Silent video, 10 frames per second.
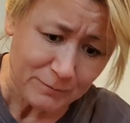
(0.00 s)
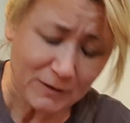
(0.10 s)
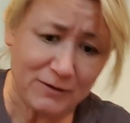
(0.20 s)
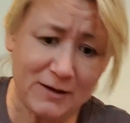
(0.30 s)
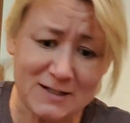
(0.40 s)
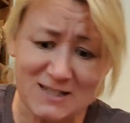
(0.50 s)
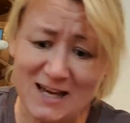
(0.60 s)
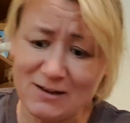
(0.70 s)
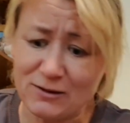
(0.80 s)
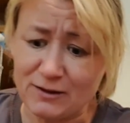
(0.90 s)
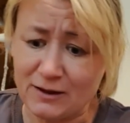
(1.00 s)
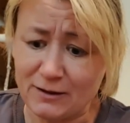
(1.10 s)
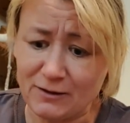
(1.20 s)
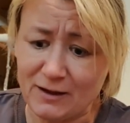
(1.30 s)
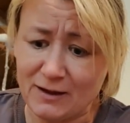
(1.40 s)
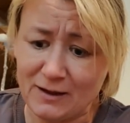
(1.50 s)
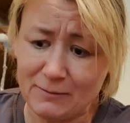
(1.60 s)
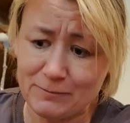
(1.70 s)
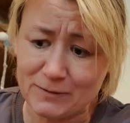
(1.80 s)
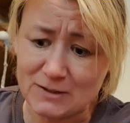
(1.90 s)
I think it's that thing there
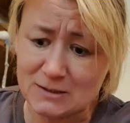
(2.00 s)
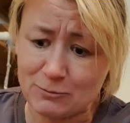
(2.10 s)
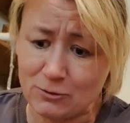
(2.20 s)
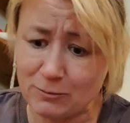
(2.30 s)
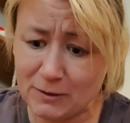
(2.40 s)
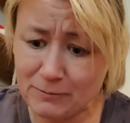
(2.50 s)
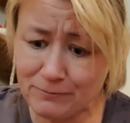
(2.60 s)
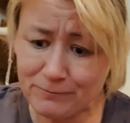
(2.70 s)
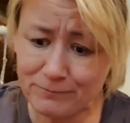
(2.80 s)
is the problem.